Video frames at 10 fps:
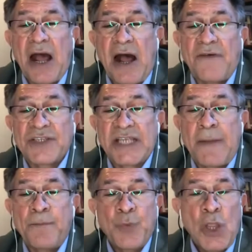of
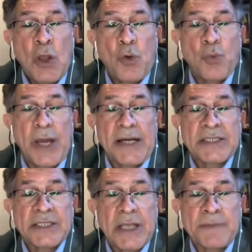them were
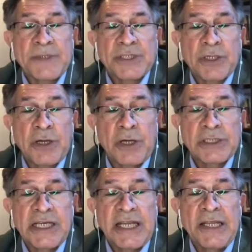
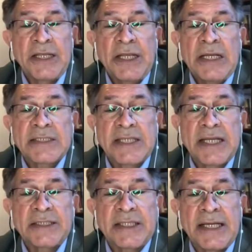subsequently
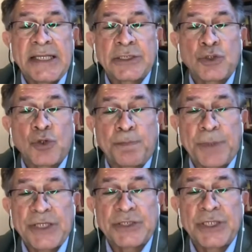sentenced to
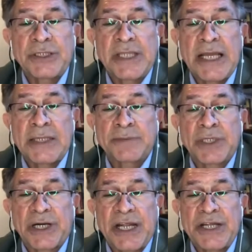prison terms
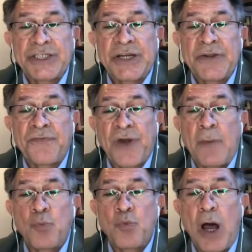ranging
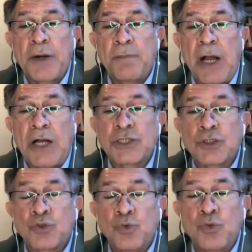from 1 month
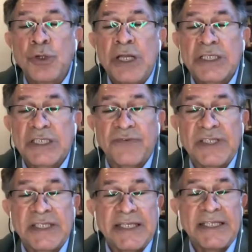to
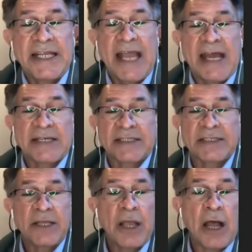17 years
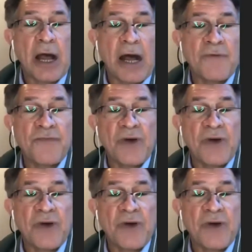of